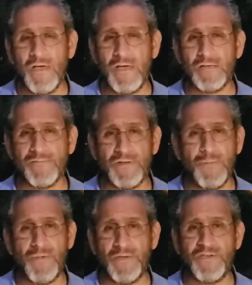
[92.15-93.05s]
It's
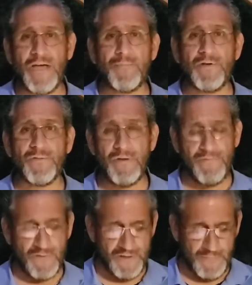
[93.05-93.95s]
Philippians chapter 3,
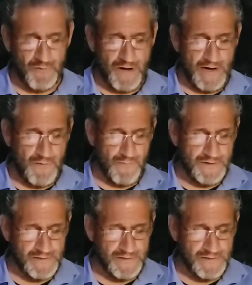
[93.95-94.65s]
verse number 8. It reads as